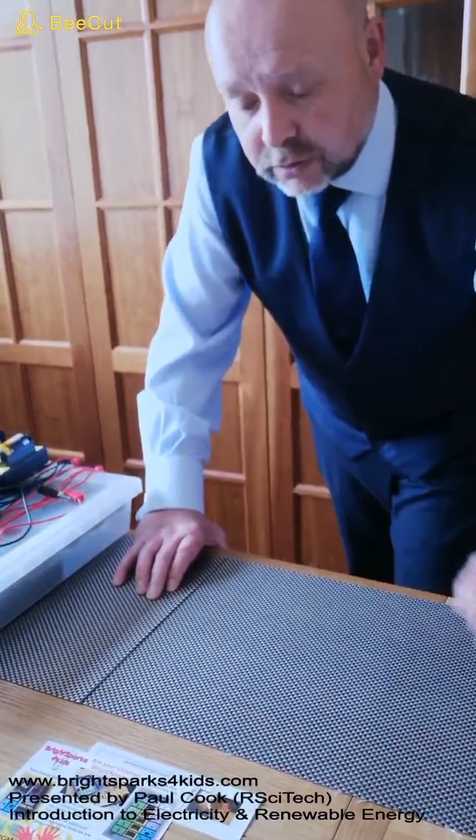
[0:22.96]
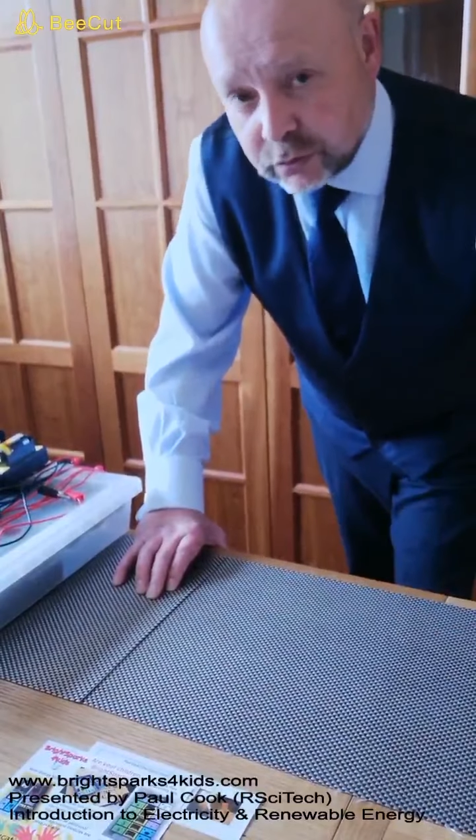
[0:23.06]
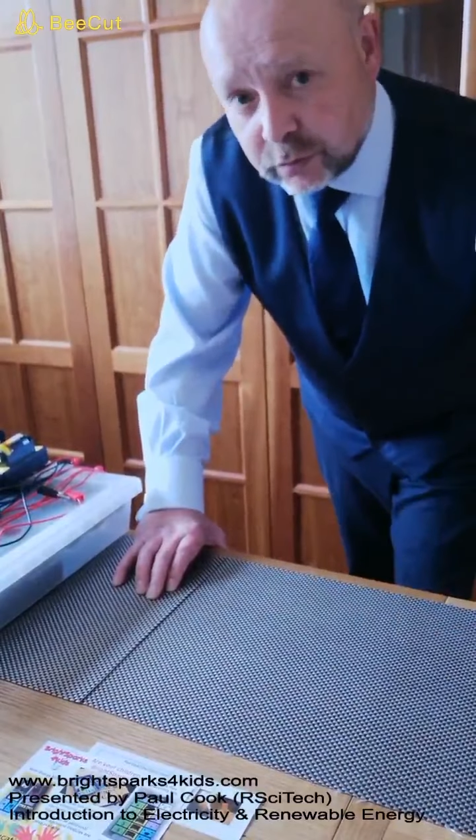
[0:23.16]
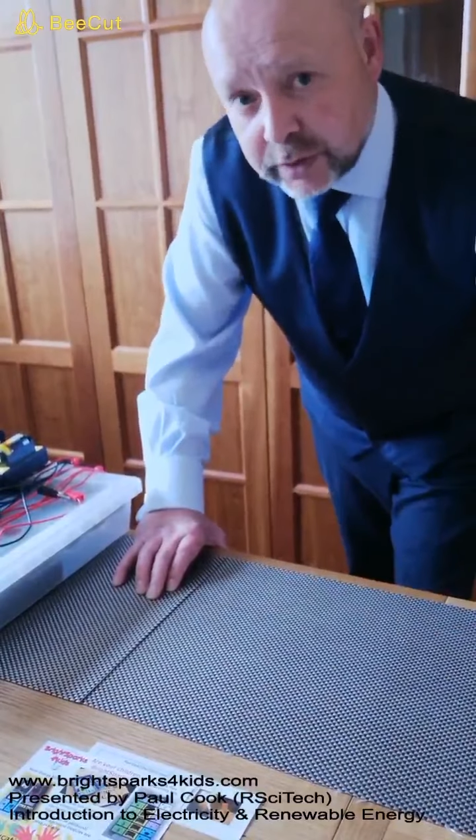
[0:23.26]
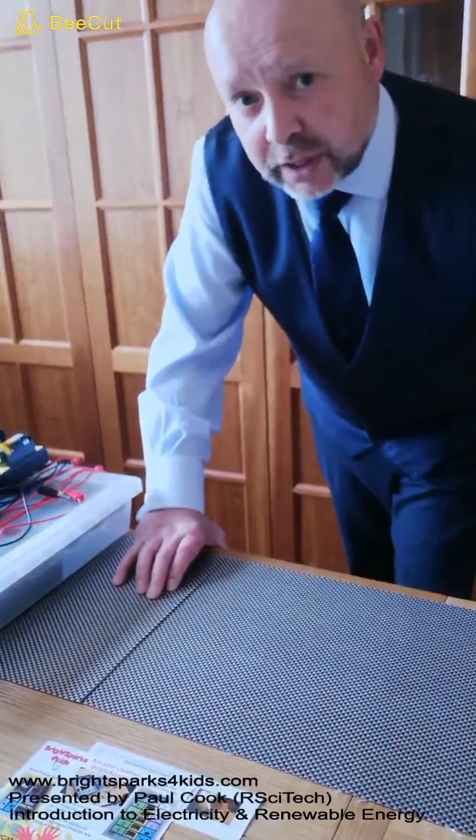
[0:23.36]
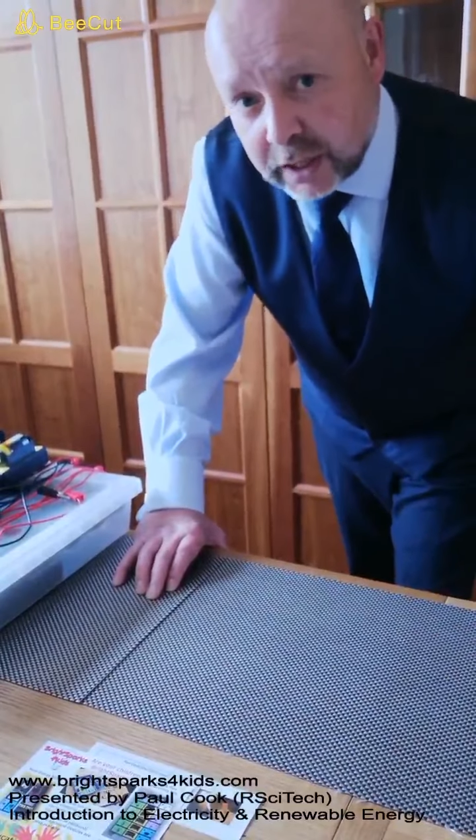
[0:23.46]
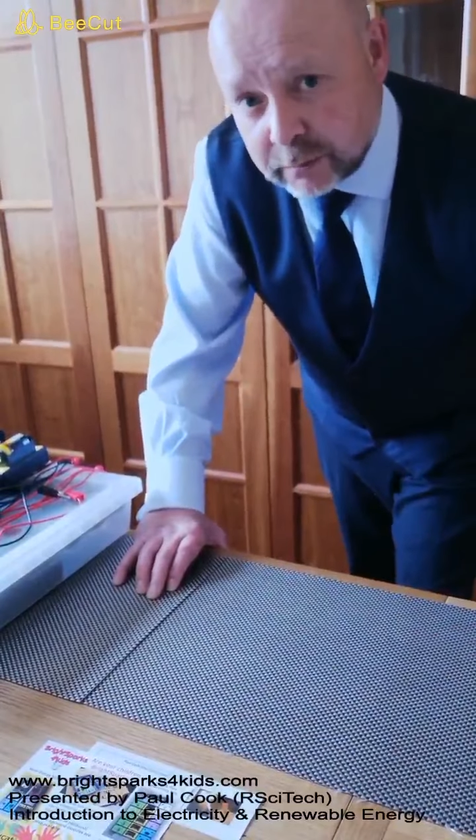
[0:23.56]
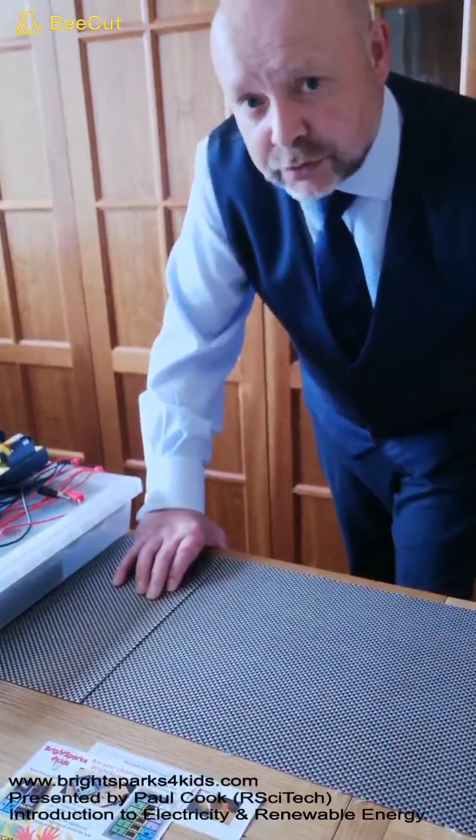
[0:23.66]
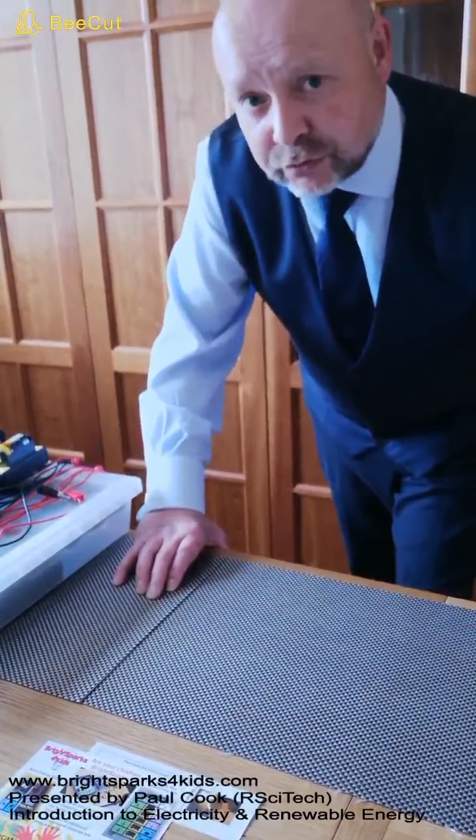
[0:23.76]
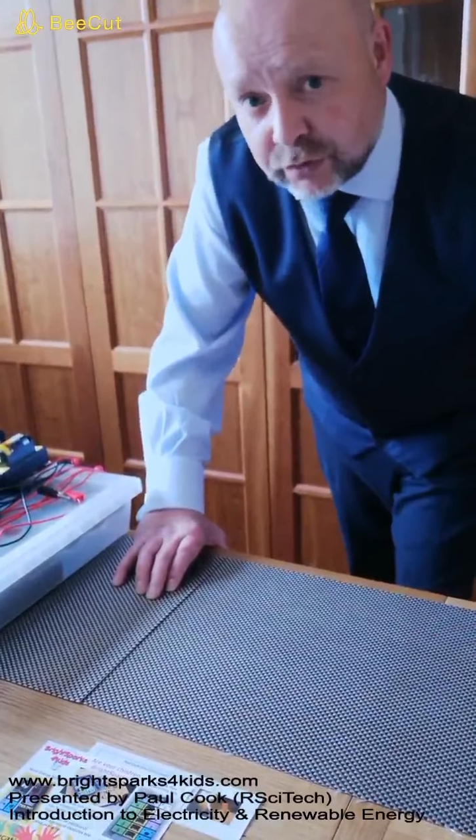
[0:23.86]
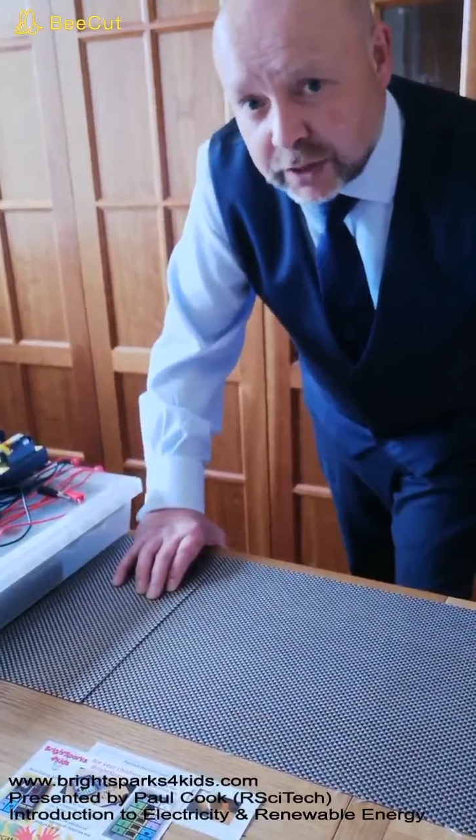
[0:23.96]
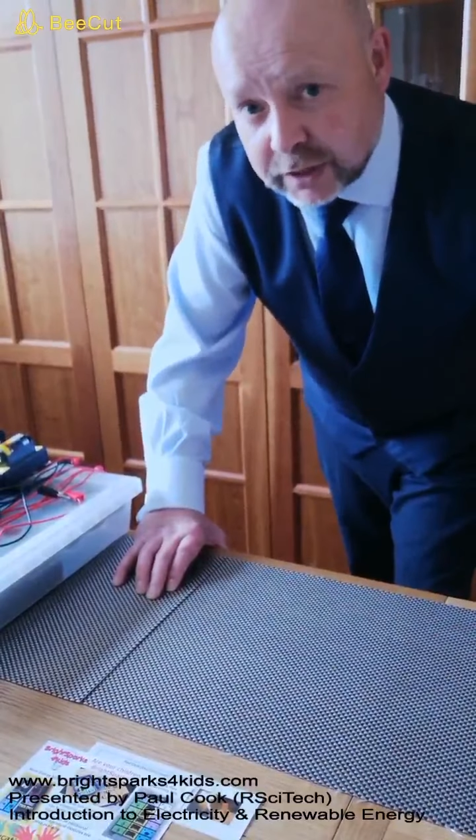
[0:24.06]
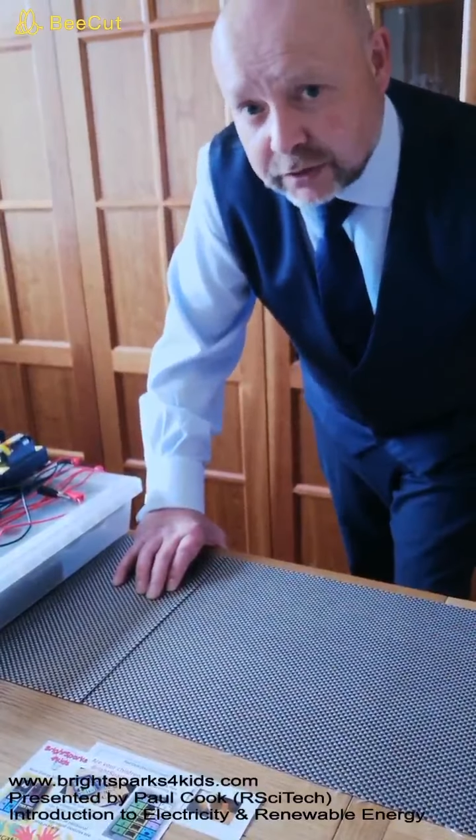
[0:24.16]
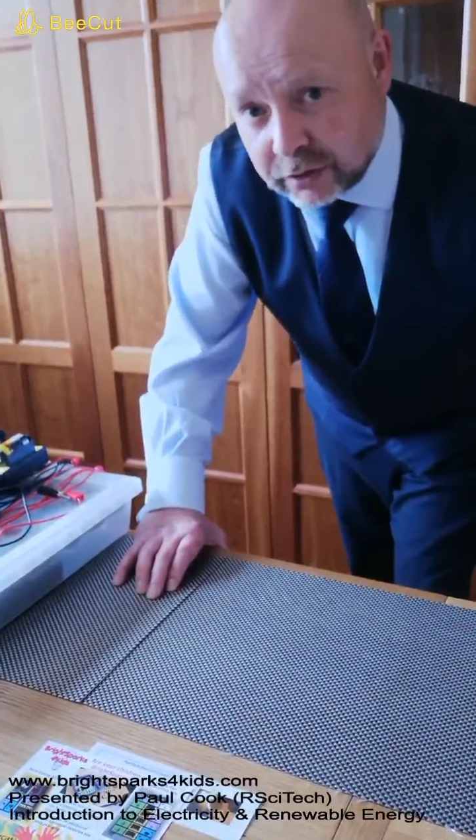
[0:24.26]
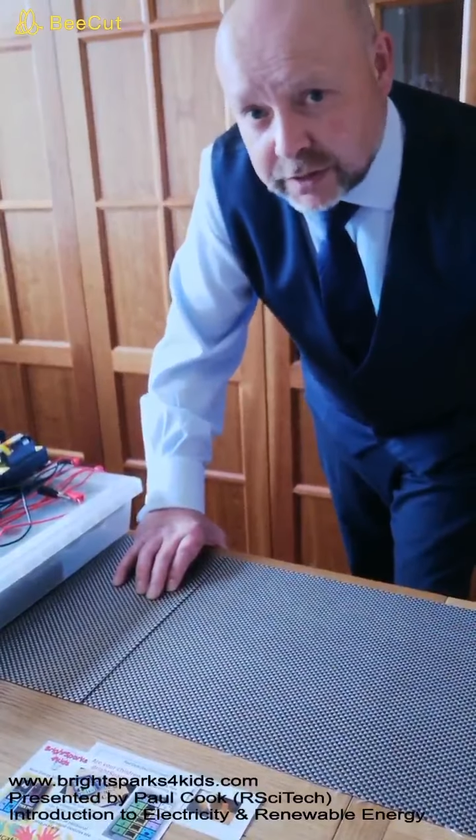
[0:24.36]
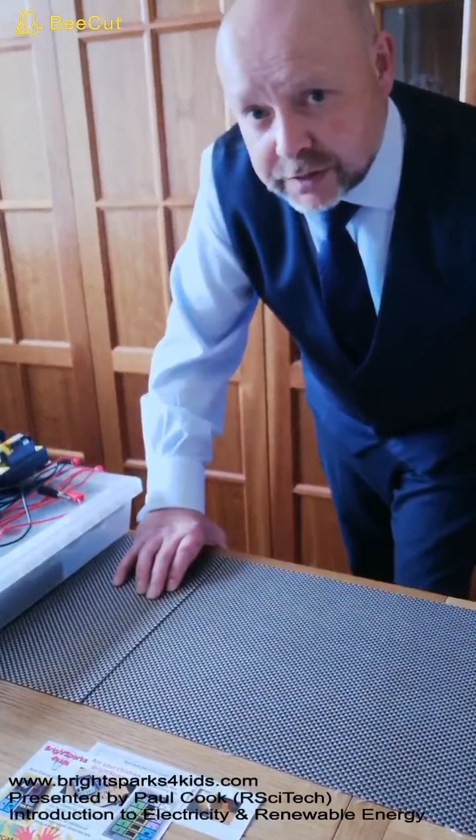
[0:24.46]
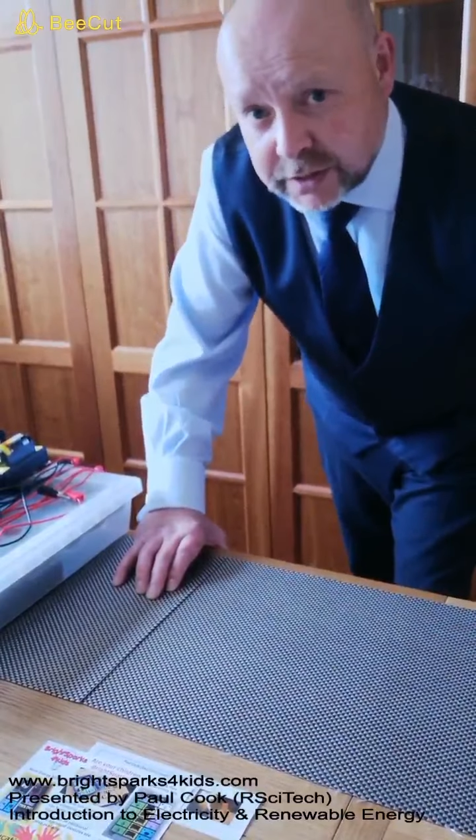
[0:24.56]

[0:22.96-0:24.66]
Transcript: you'll be able to recognise